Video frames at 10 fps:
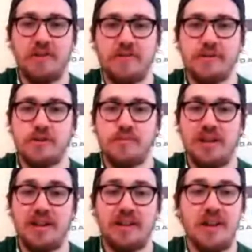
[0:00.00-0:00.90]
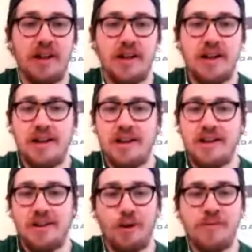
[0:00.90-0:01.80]
first meeting.
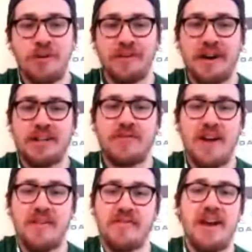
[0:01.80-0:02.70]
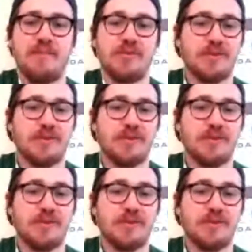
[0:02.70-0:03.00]
Over the last five games,